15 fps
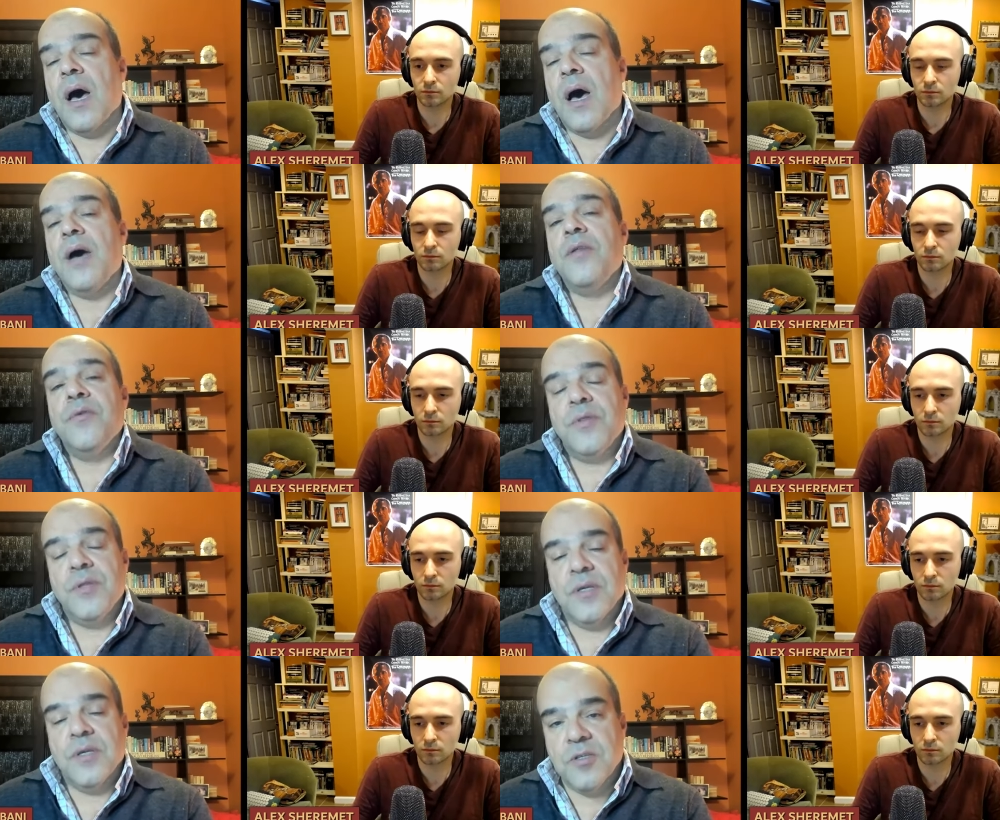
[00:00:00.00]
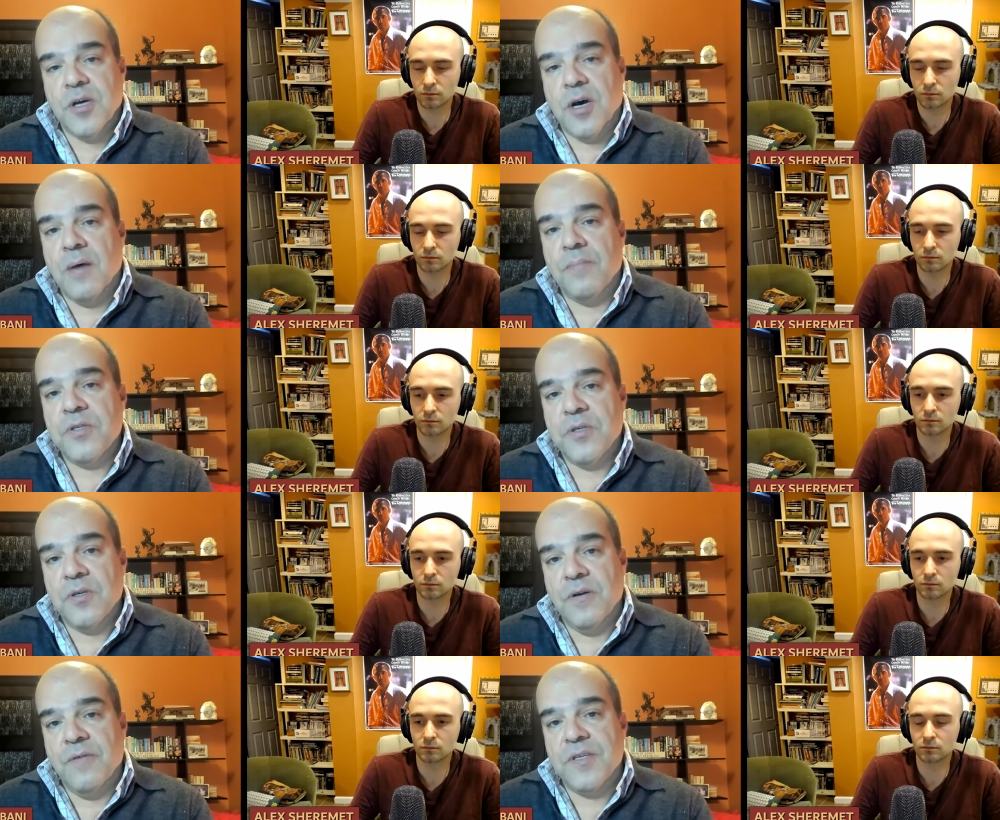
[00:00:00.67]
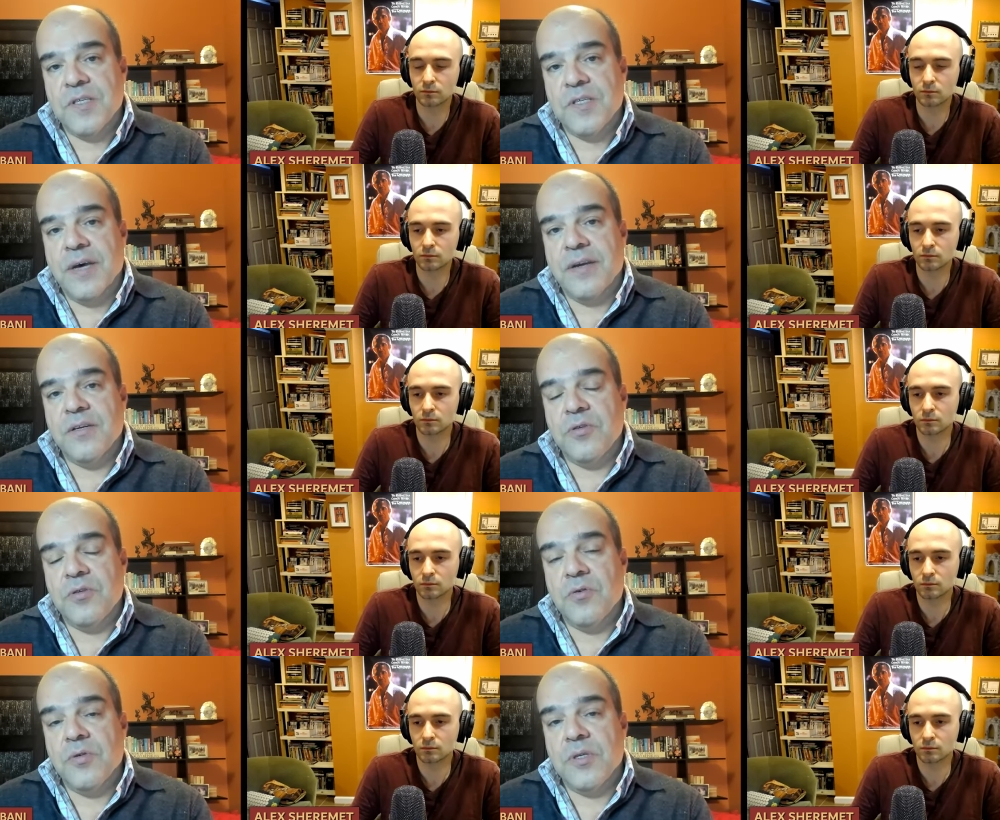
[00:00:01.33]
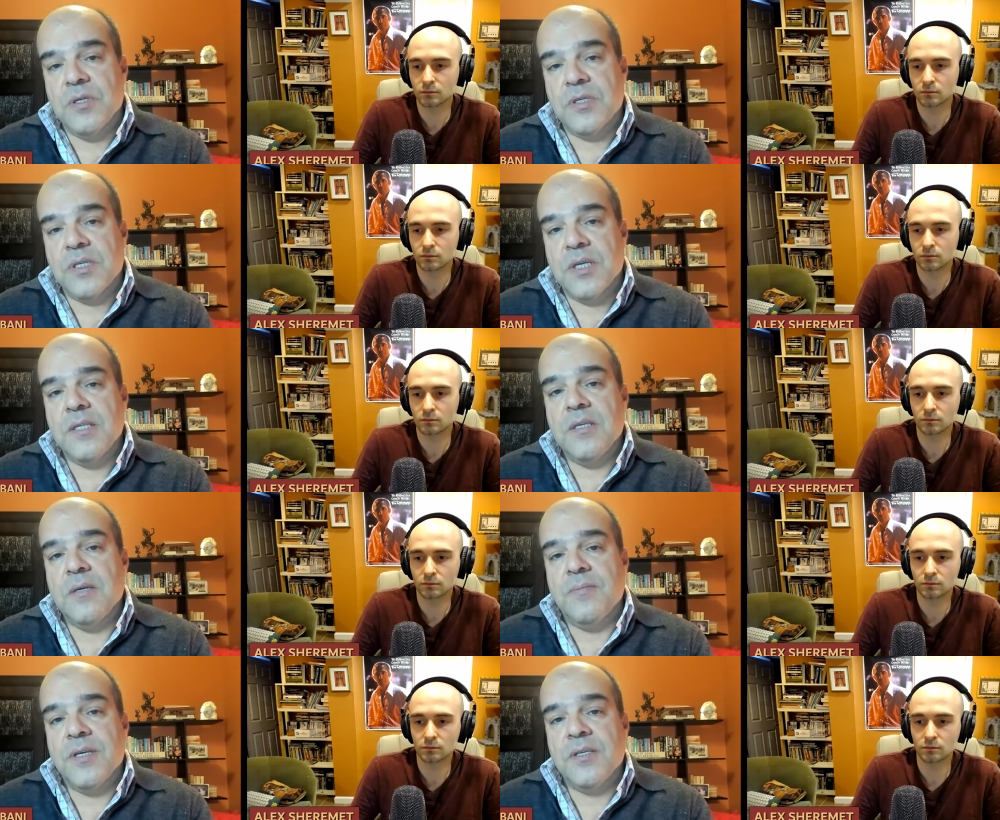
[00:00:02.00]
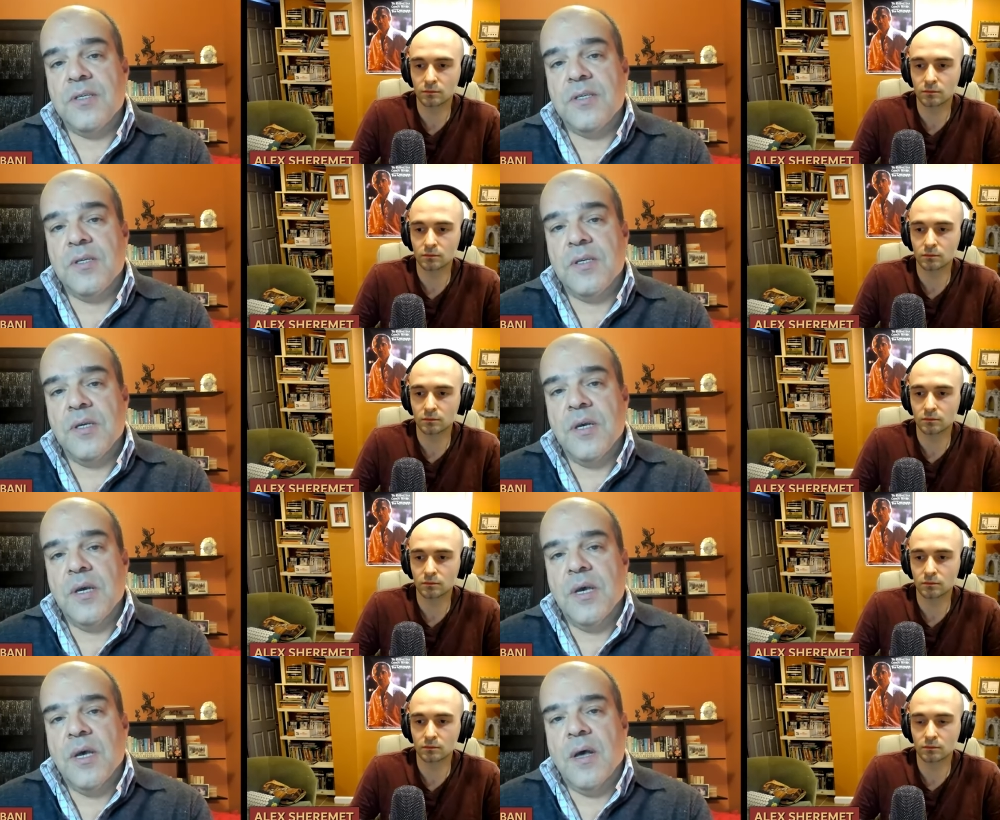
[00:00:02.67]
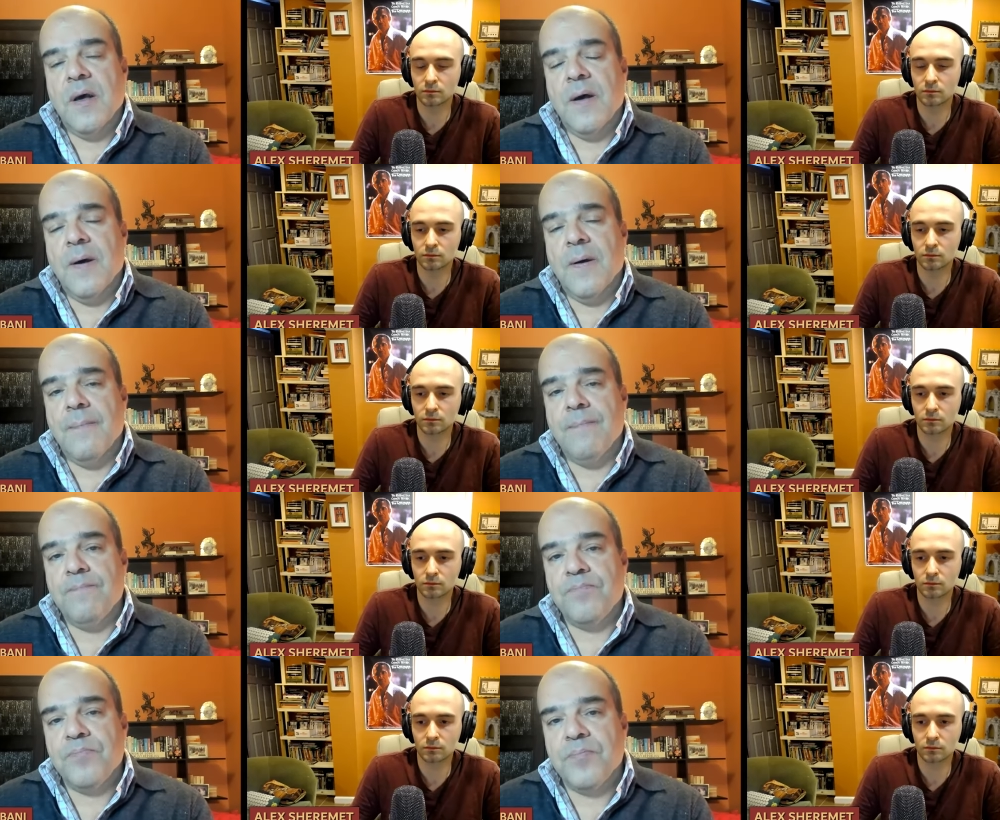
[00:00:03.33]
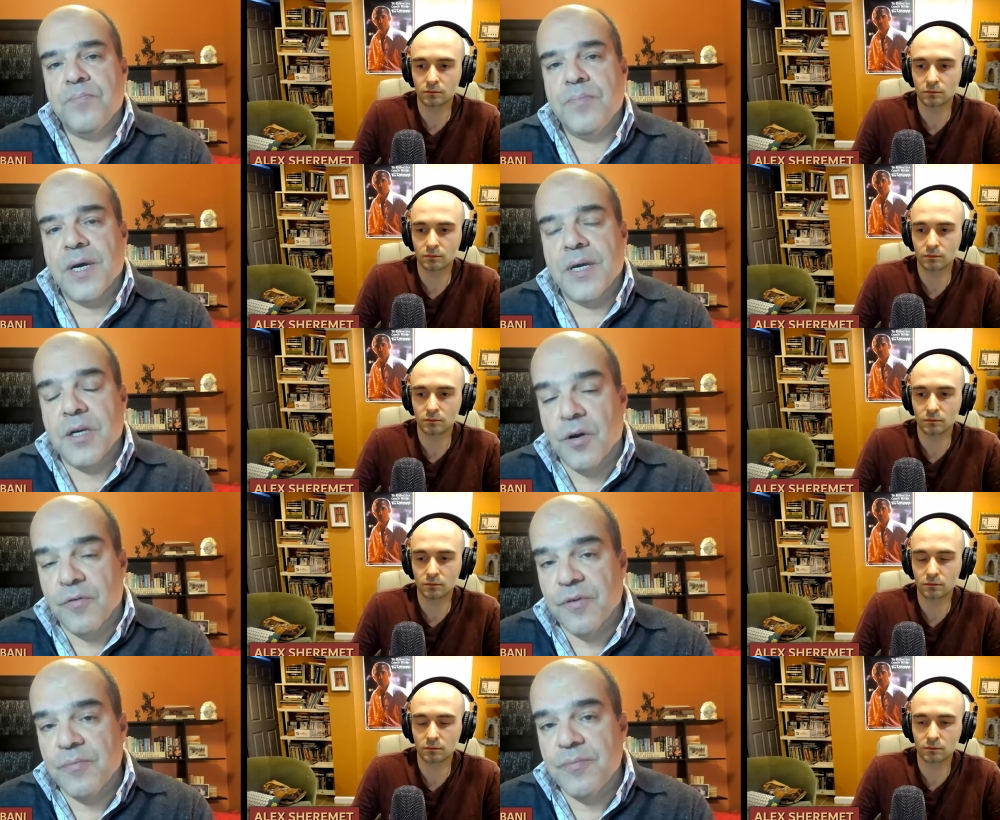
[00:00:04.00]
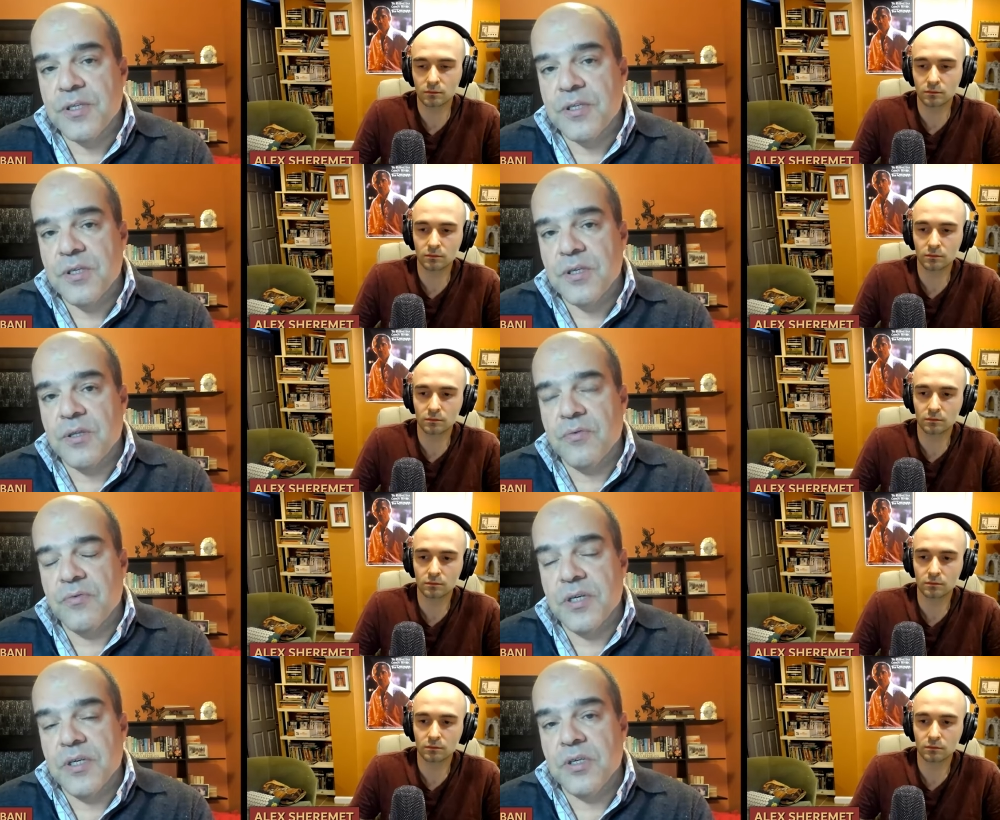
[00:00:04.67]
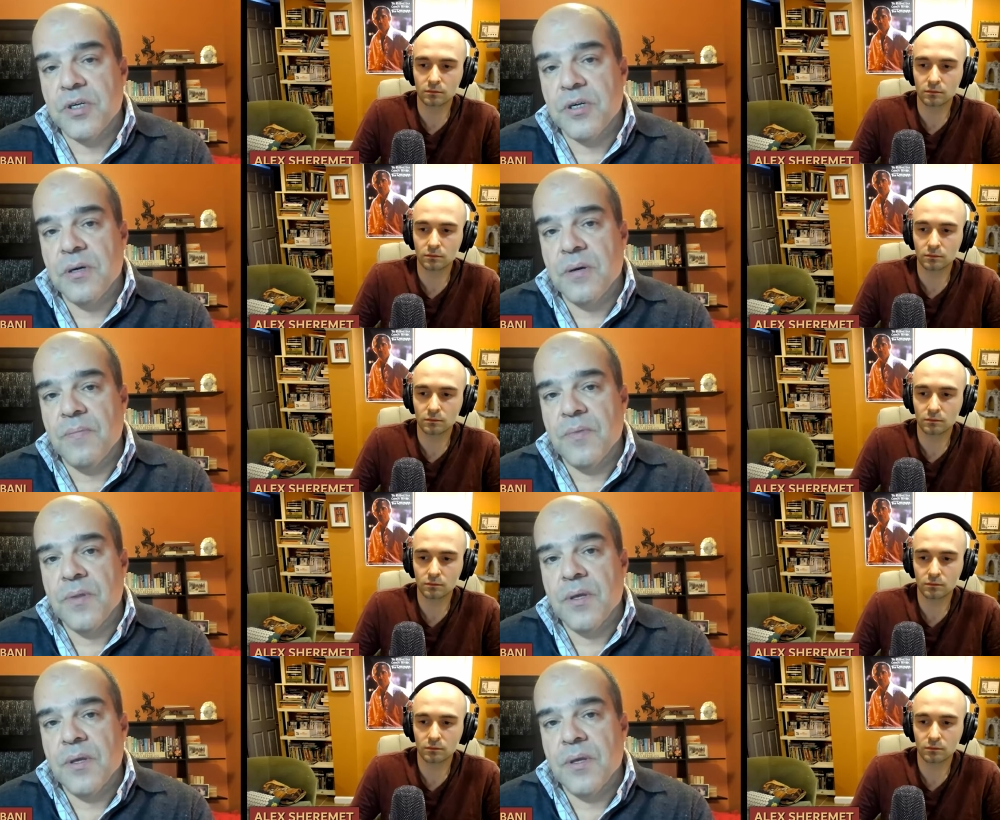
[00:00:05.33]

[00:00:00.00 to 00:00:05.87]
Speaker 1: either the adoption of these attitudes and sentiments um, by governments in the region